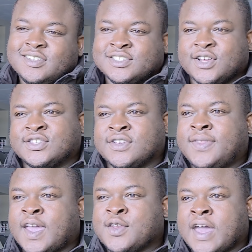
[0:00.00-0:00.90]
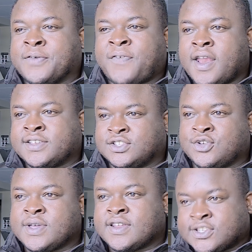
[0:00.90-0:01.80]
So it's good that other fighters are
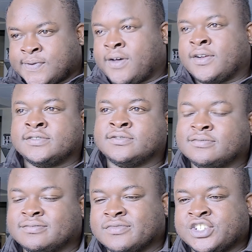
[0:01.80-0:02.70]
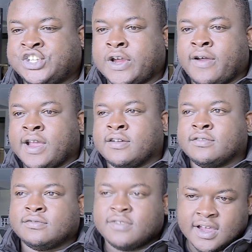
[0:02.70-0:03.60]
doing it as well and sharing
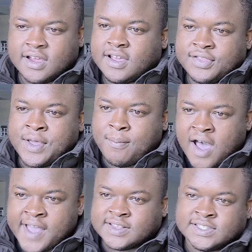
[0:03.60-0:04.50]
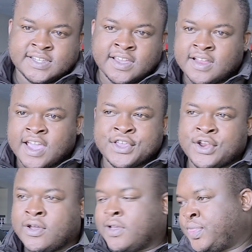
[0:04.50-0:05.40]
their mindset,
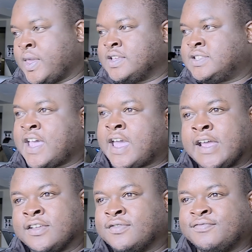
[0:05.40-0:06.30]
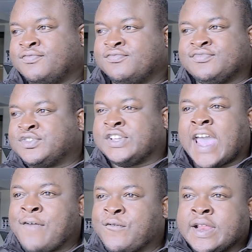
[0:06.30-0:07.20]
things that you
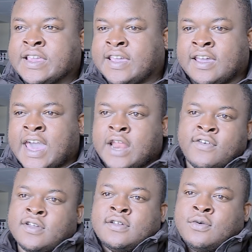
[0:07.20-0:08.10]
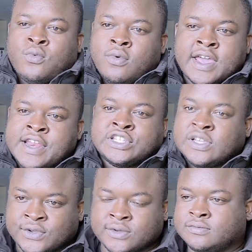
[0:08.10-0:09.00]
can't really get out of an
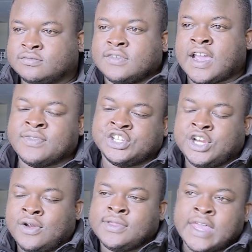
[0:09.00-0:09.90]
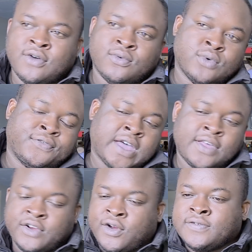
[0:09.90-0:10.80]
interview, and they're sharing that with
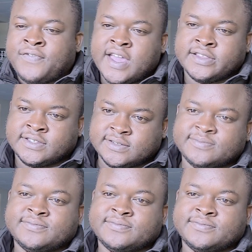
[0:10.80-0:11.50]
their own fans.